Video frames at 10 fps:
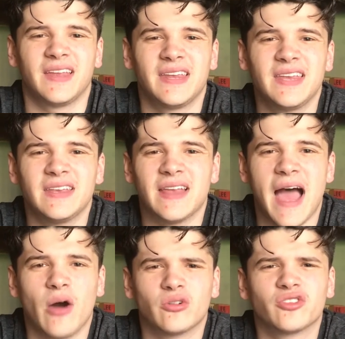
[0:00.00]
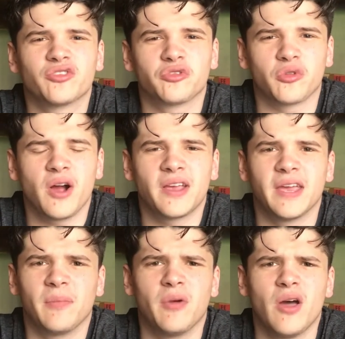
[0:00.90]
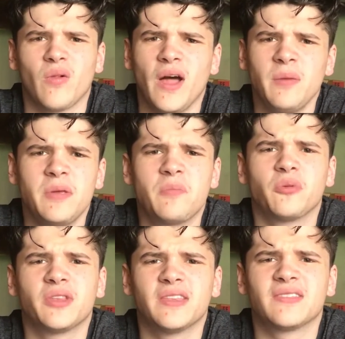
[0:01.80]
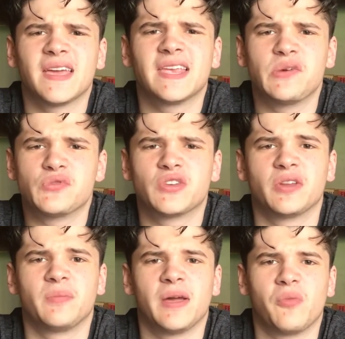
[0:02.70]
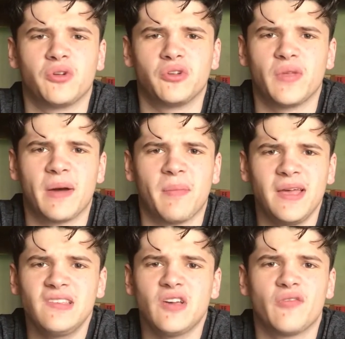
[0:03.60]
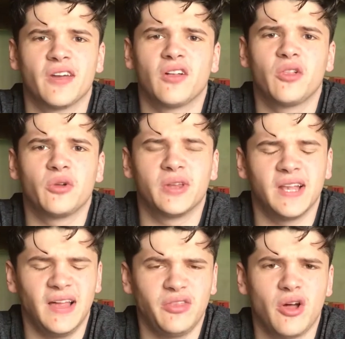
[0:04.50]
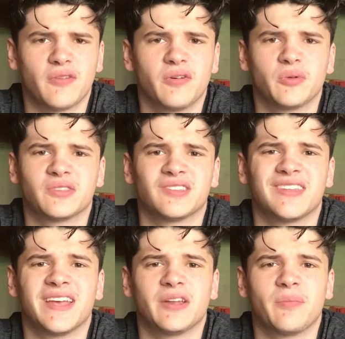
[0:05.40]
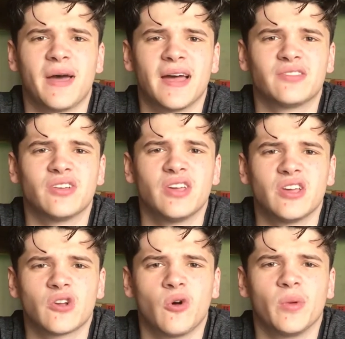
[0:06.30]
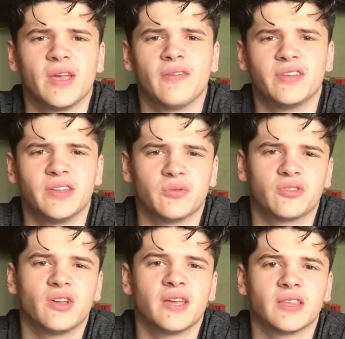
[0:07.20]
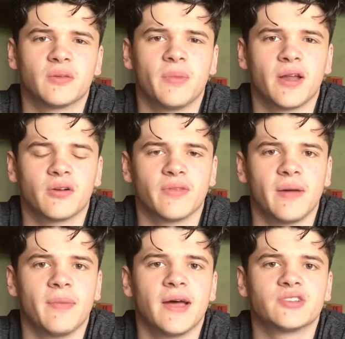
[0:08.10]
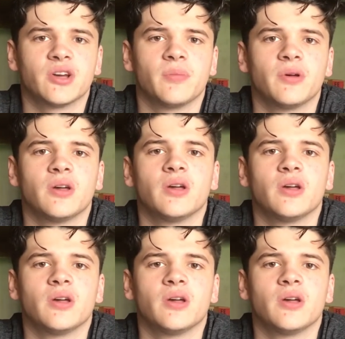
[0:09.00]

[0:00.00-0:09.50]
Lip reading: and he outstruck him. A lot of people didn't think he was going to be able to do that, myself included. I thought if it was a stand-up match, Colby Covington was going to get the better of that matchup.